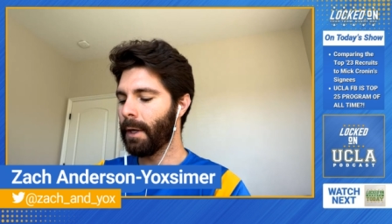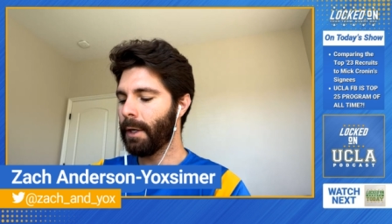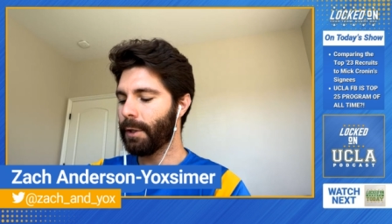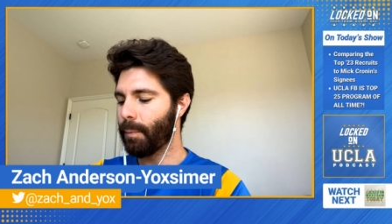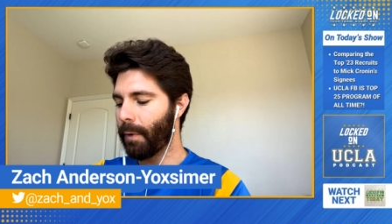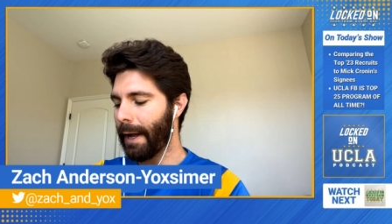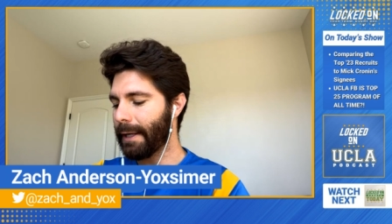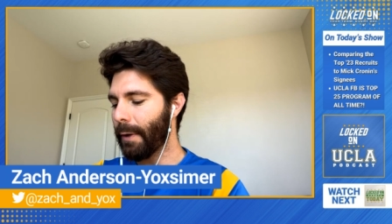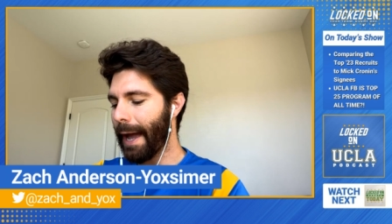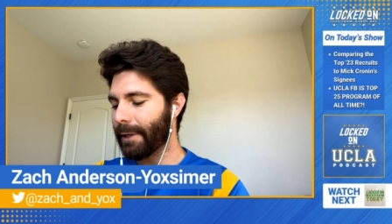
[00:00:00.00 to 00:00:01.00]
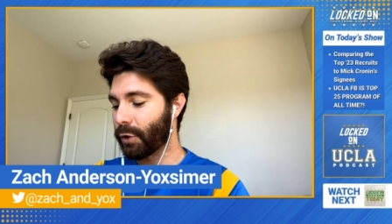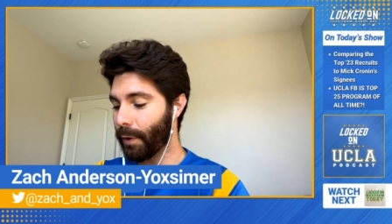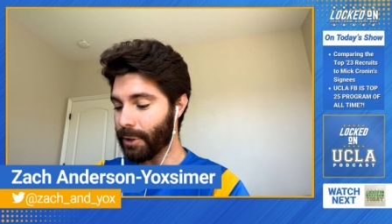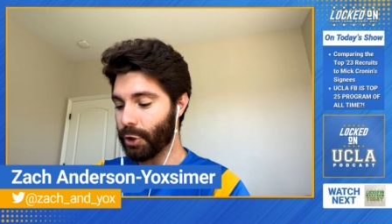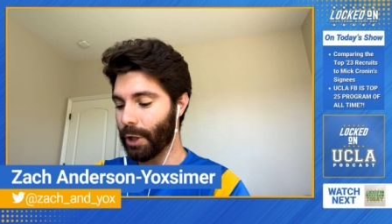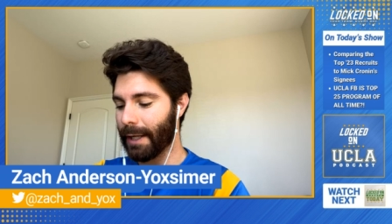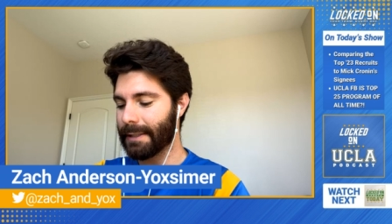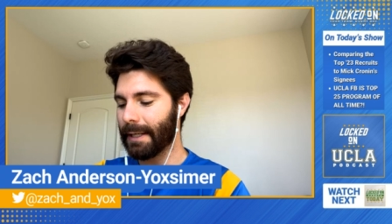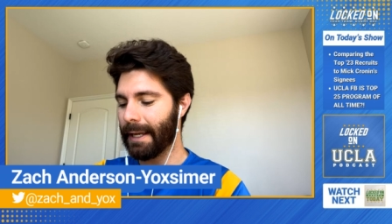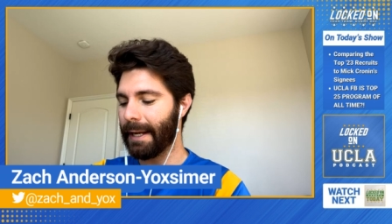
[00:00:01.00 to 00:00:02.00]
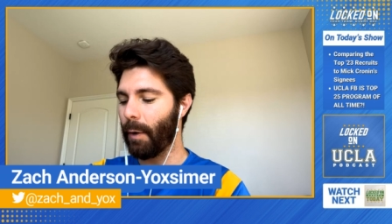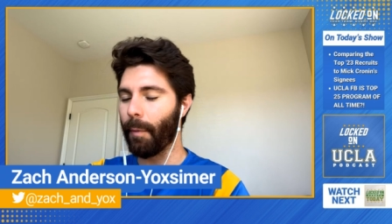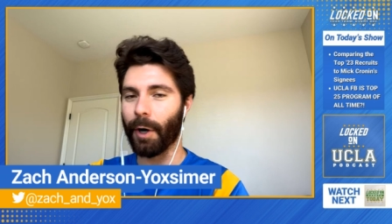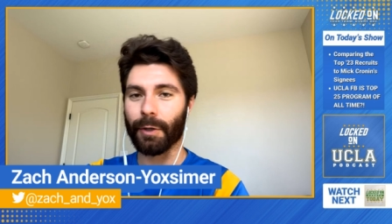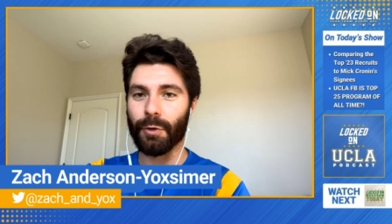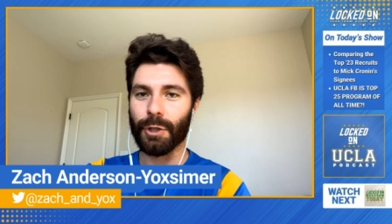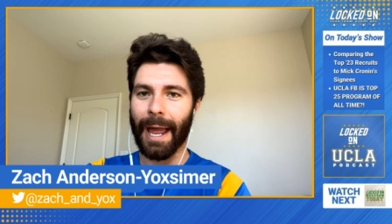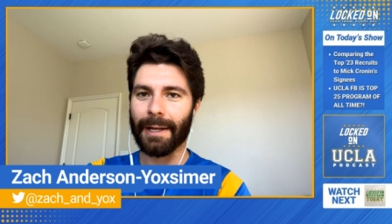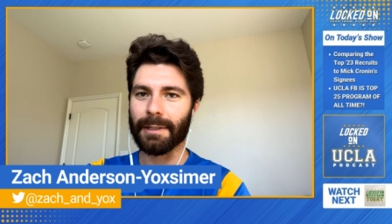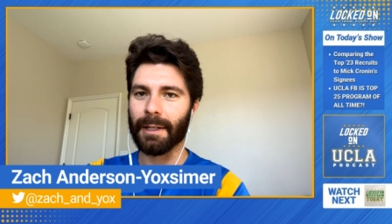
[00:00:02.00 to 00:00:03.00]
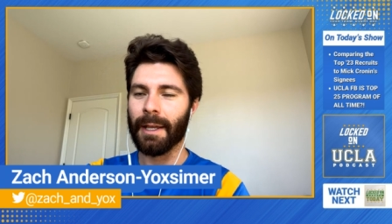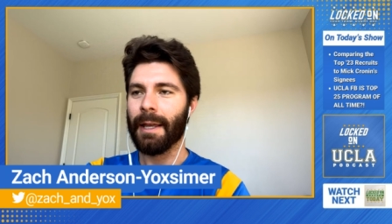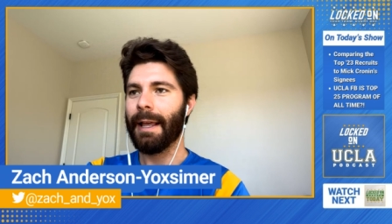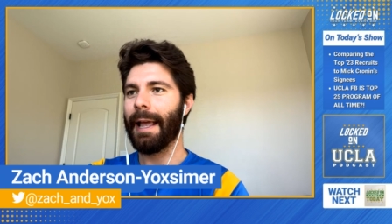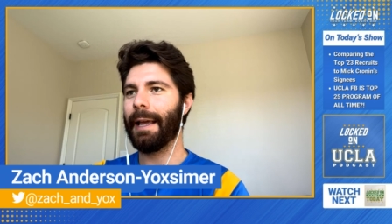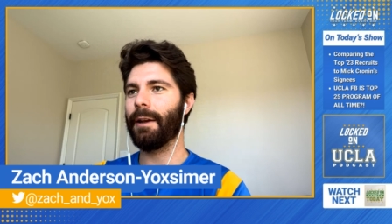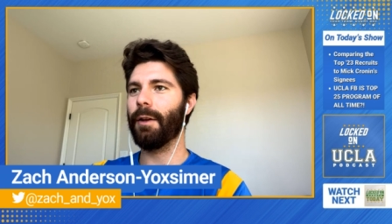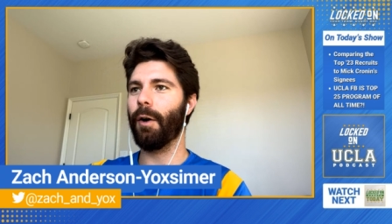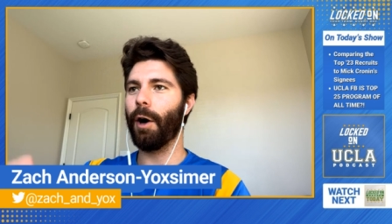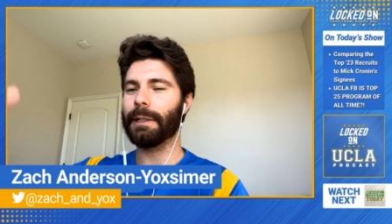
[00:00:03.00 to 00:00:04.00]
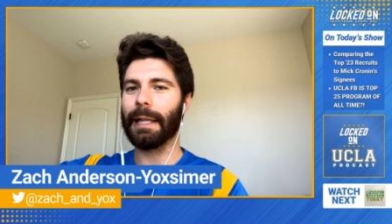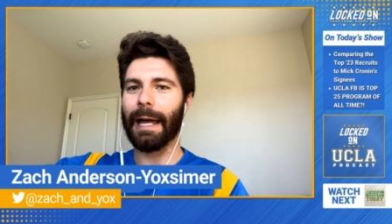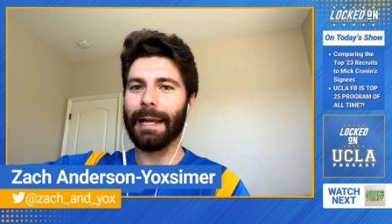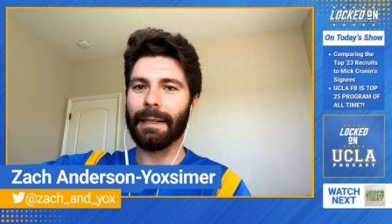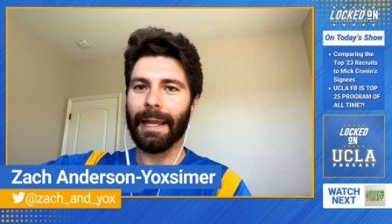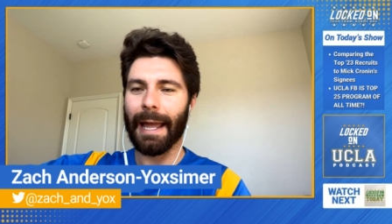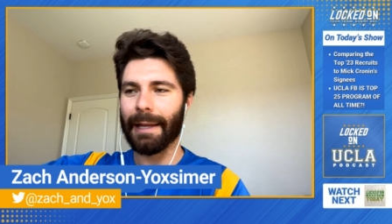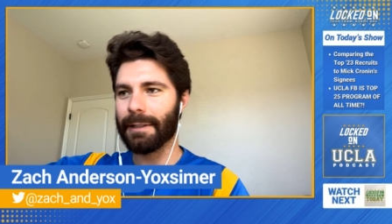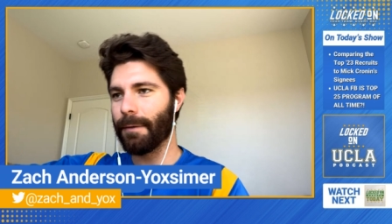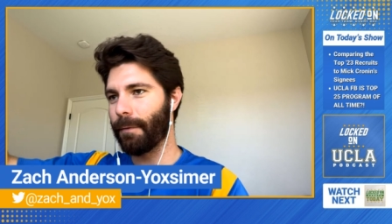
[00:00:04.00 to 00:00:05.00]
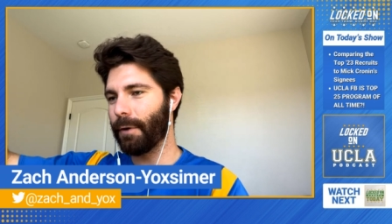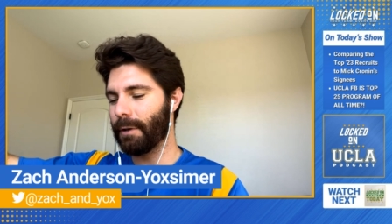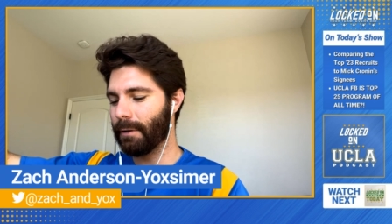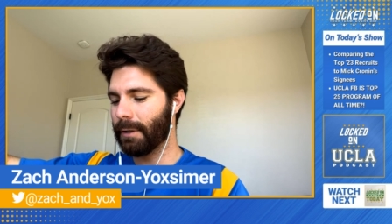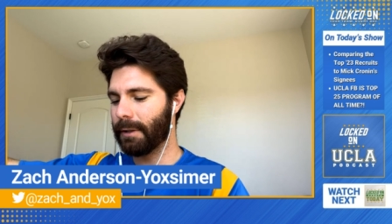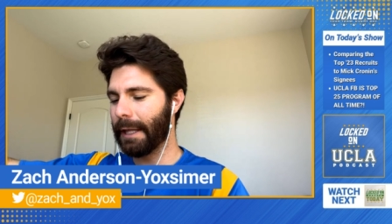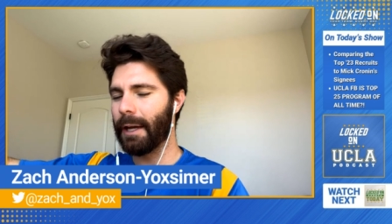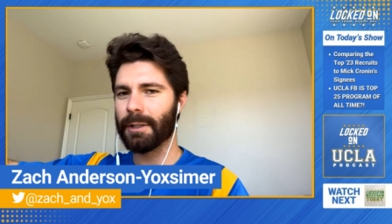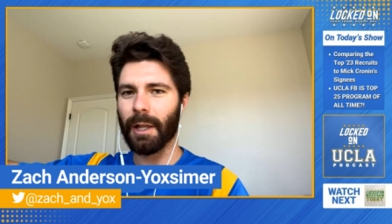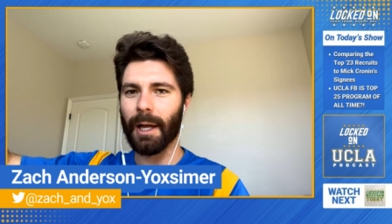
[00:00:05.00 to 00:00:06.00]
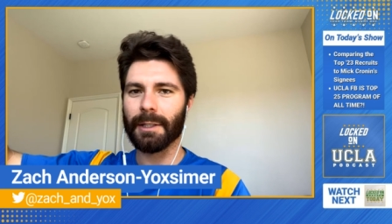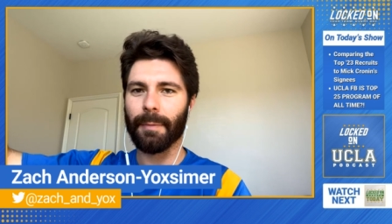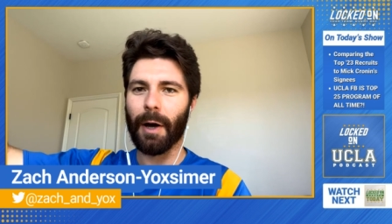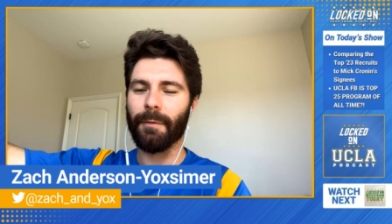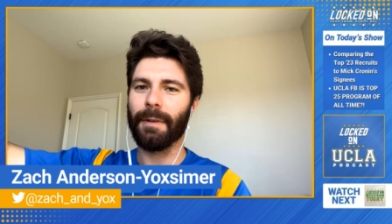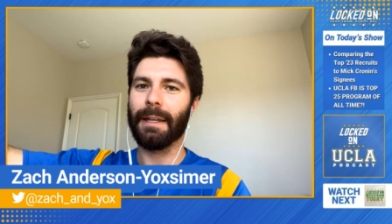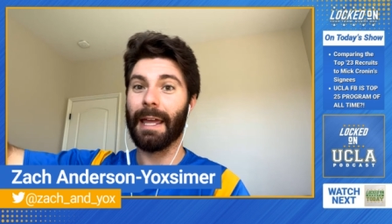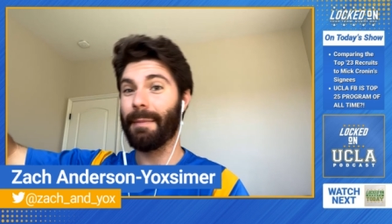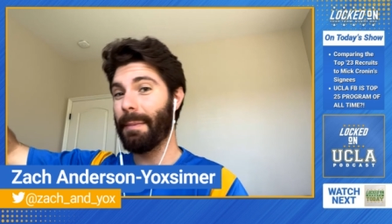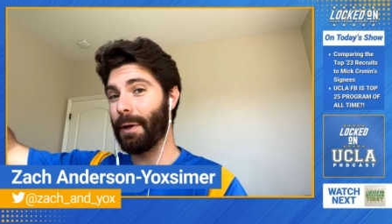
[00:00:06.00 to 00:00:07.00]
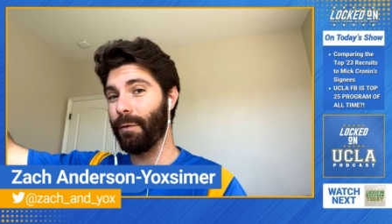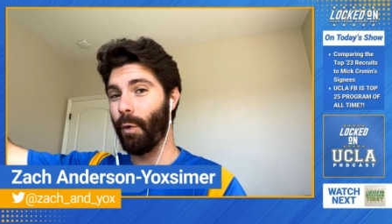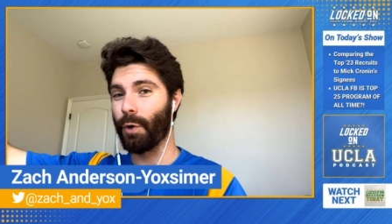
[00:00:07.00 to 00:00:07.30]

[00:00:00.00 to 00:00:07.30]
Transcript: You brought, you had Chris Johnson and Elmarko Jackson. And online they had different th- thoughts about Vide, maybe a four